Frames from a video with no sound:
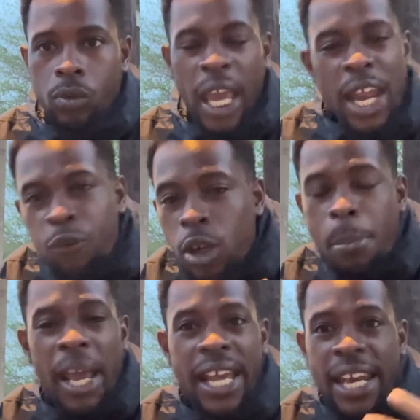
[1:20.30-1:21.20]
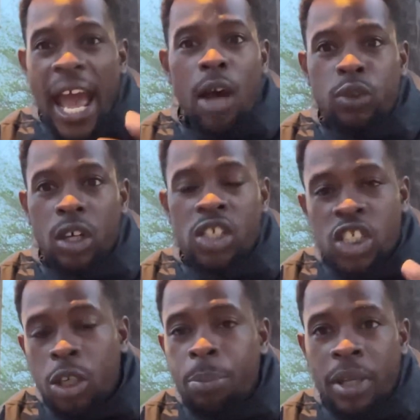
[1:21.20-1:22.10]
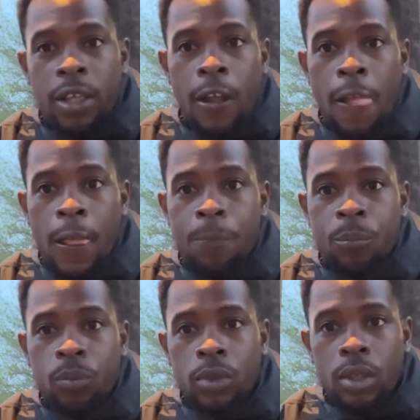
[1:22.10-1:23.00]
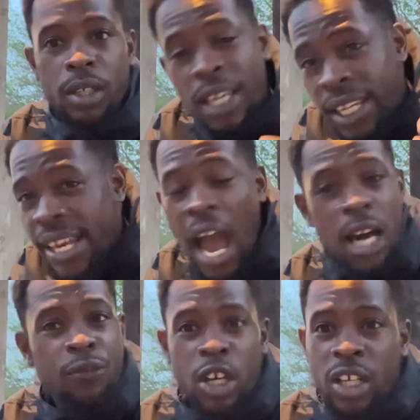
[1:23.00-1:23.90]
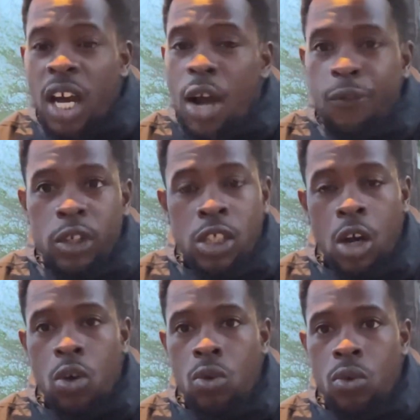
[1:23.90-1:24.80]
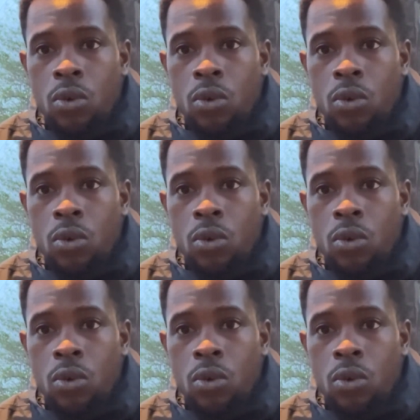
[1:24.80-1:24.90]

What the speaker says: Every man out there should be getting out of their comfort zone.